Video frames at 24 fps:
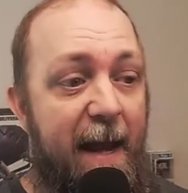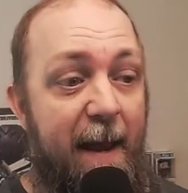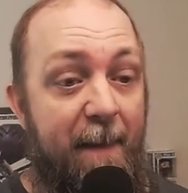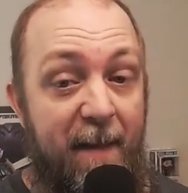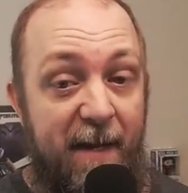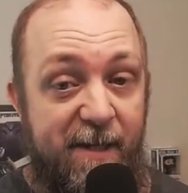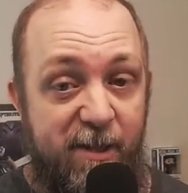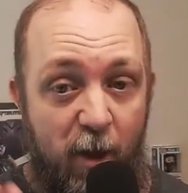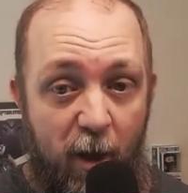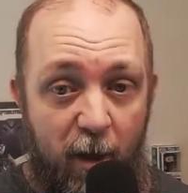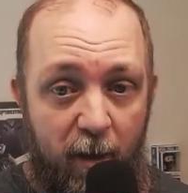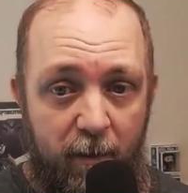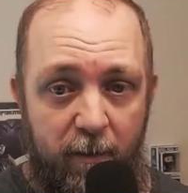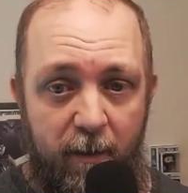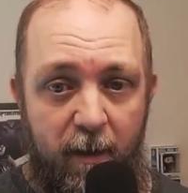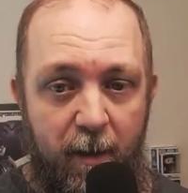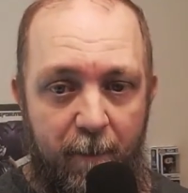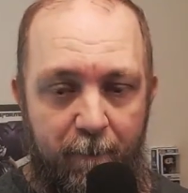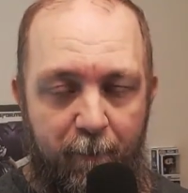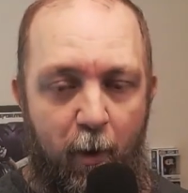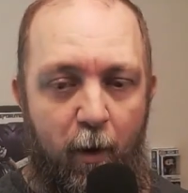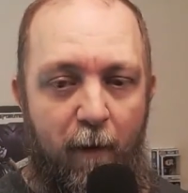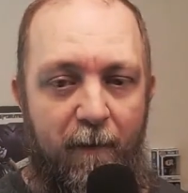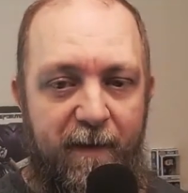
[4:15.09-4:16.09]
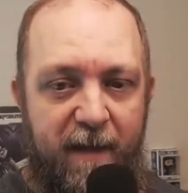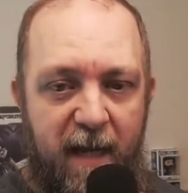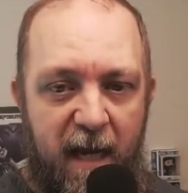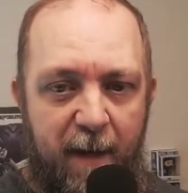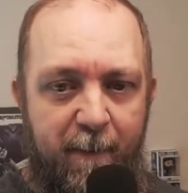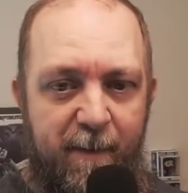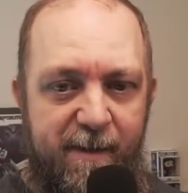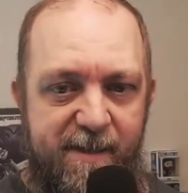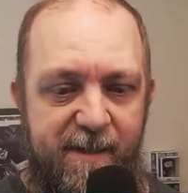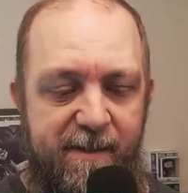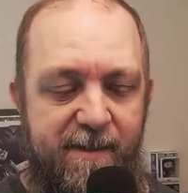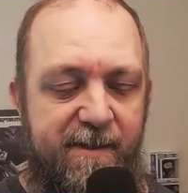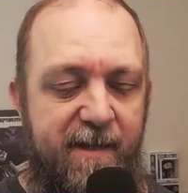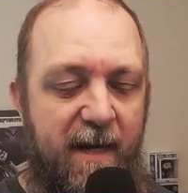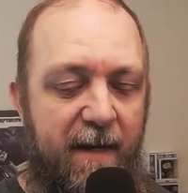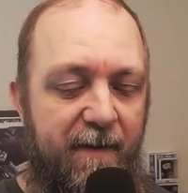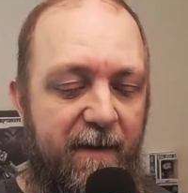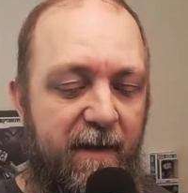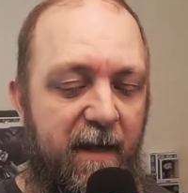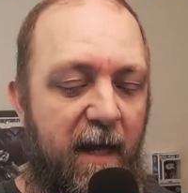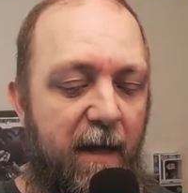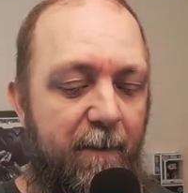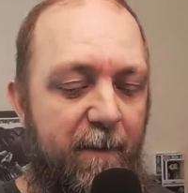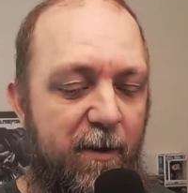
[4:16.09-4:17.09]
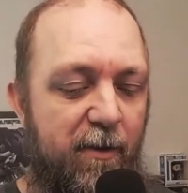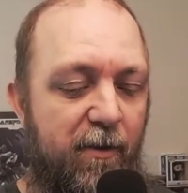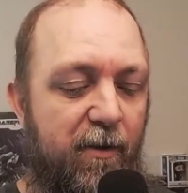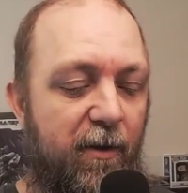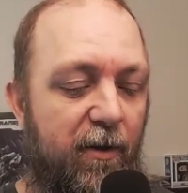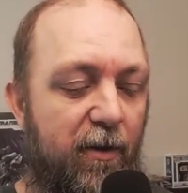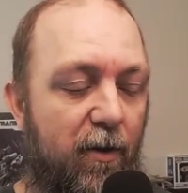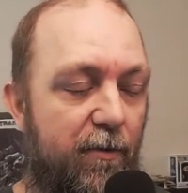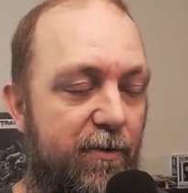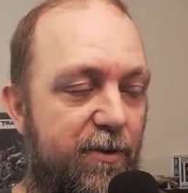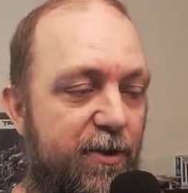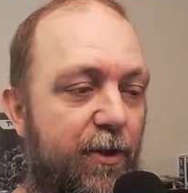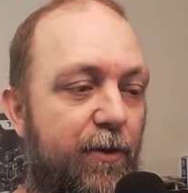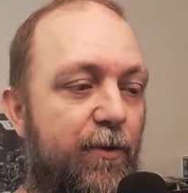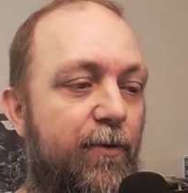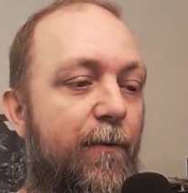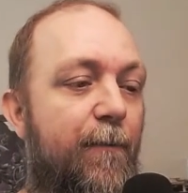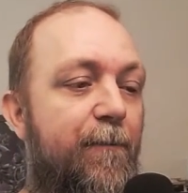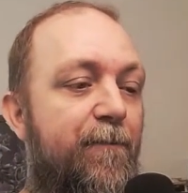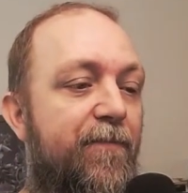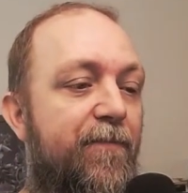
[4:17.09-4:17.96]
And that's all part of the game. It's inside the game that you can go do.